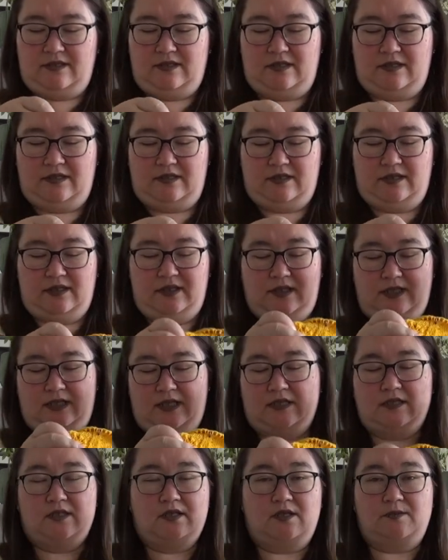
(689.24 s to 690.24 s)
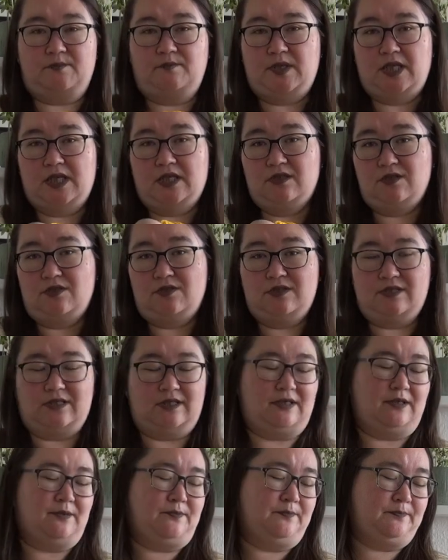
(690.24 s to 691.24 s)
It, it ended up being
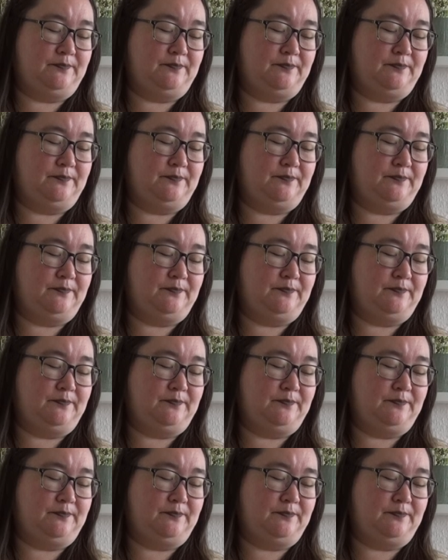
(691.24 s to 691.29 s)
longer.